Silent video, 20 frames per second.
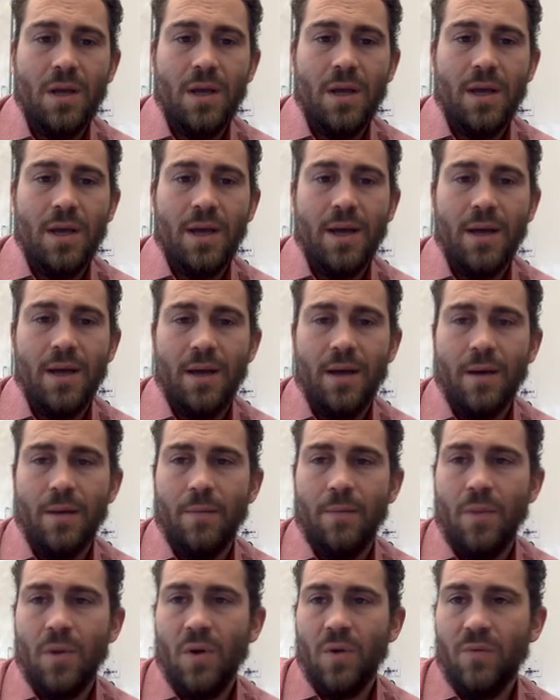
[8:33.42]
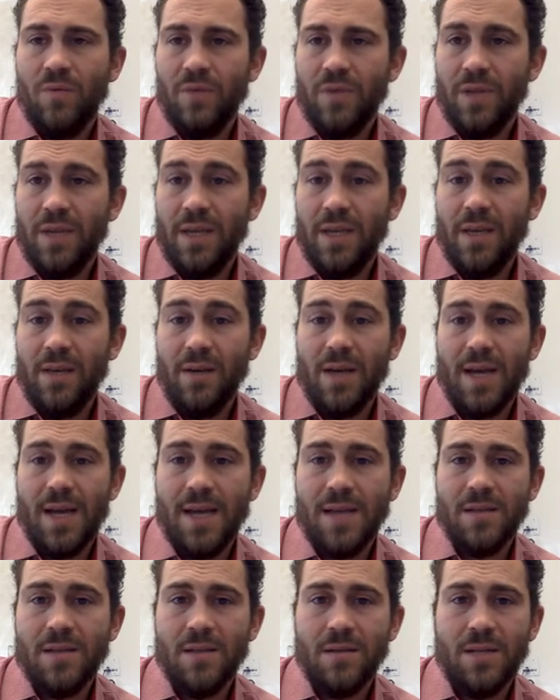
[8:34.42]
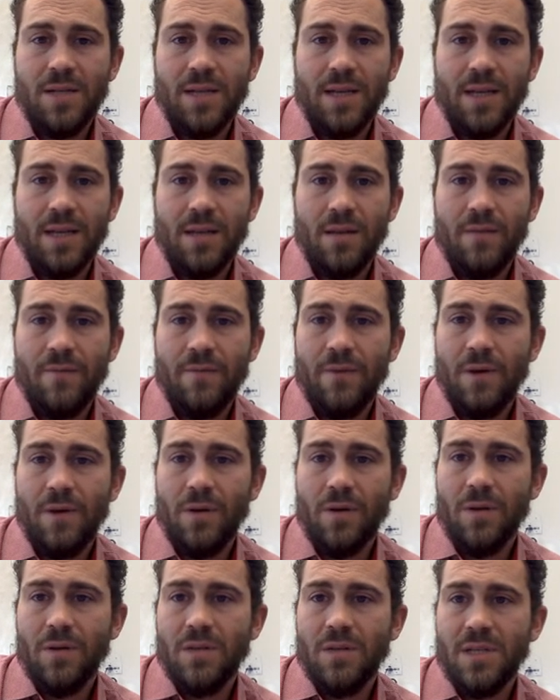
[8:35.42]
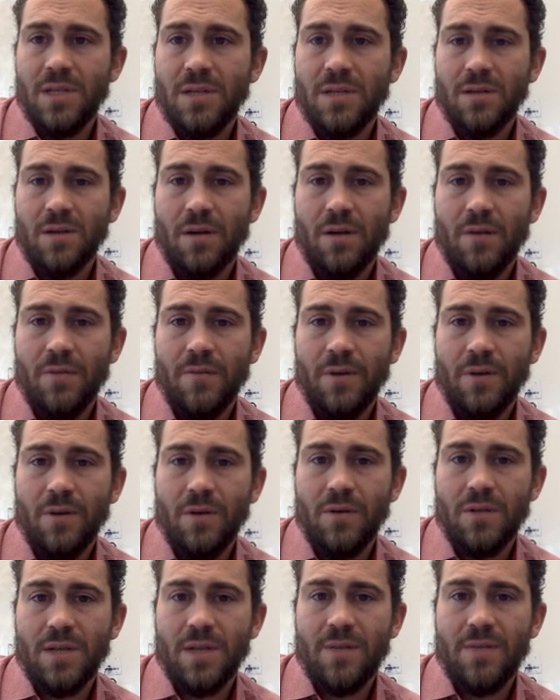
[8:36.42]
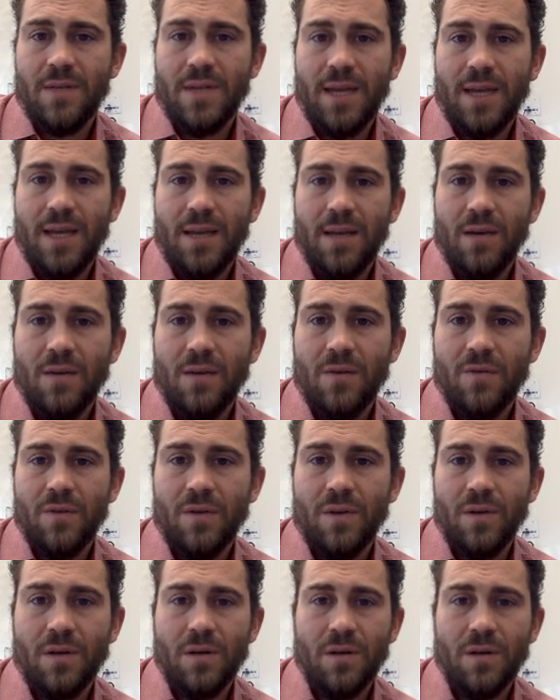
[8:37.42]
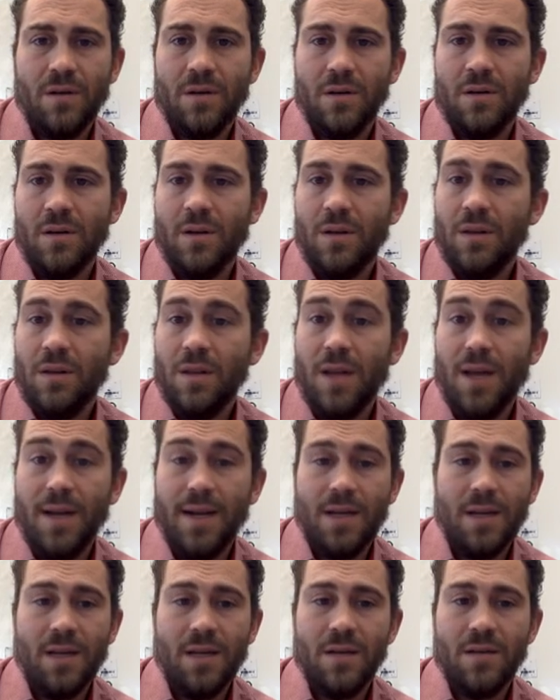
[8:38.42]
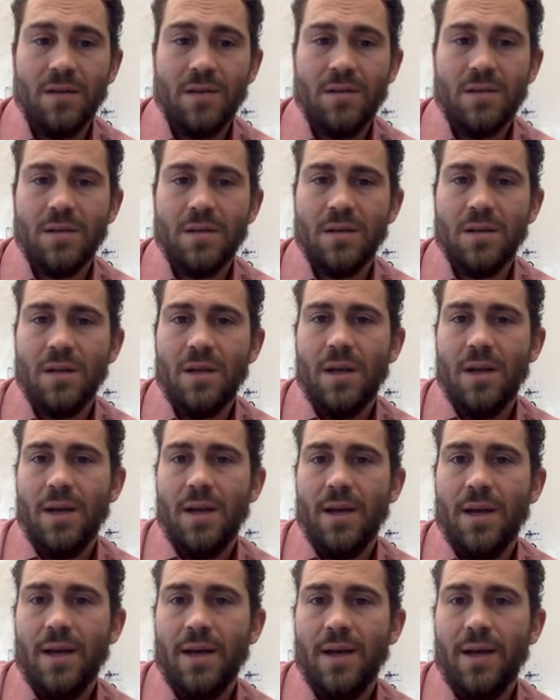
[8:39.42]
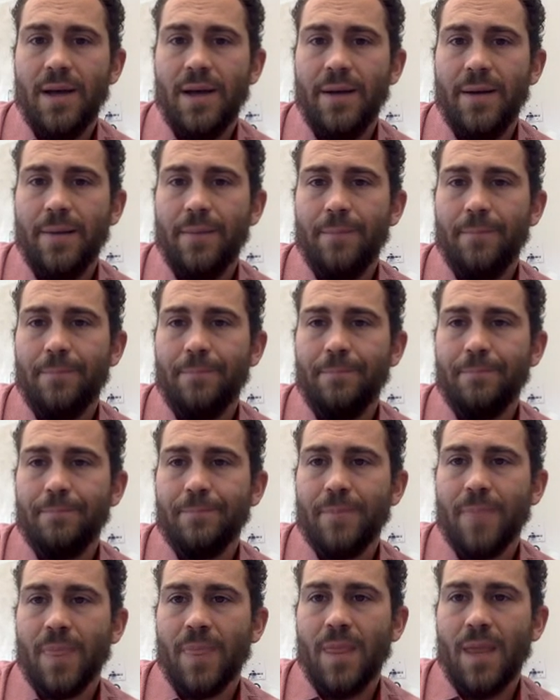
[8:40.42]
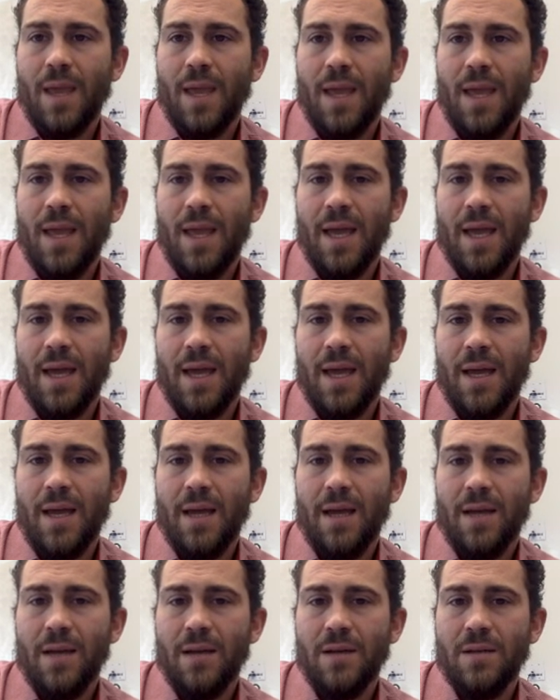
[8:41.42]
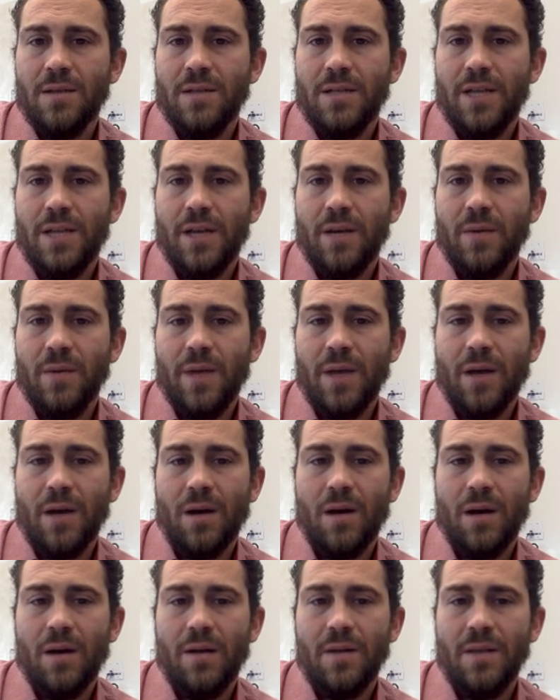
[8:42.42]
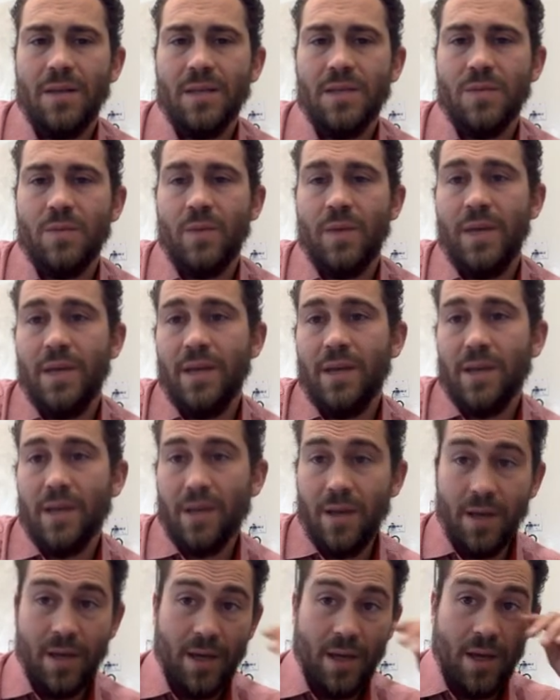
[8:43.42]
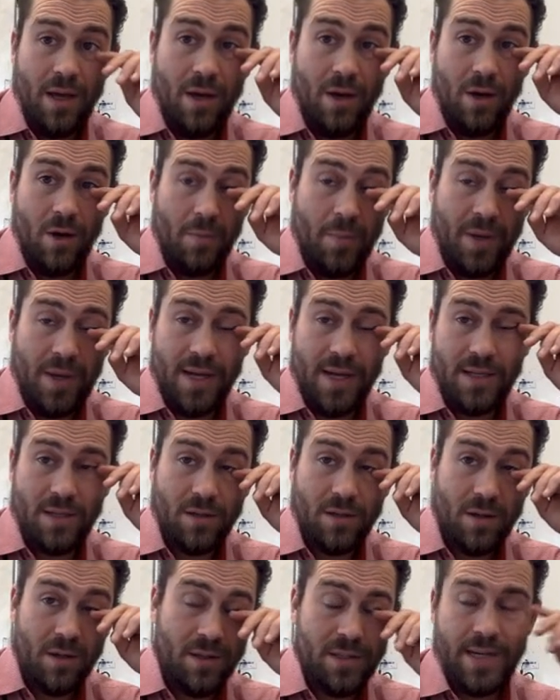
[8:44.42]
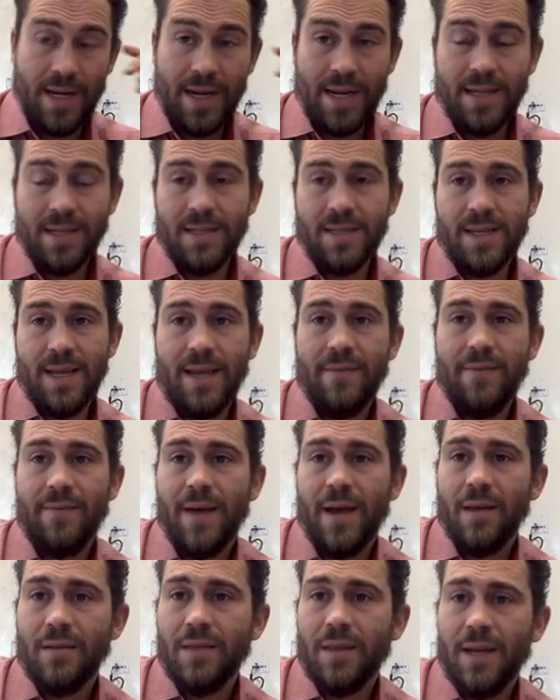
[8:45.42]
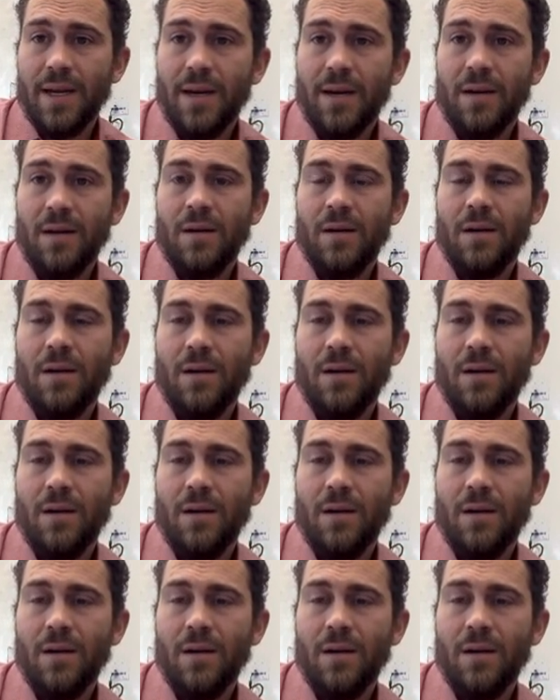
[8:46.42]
Hopefully you guys are digging the photos. These are all photos I've taken over a lot of years. And here we are in this week. Hope you guys are all staying safe out there.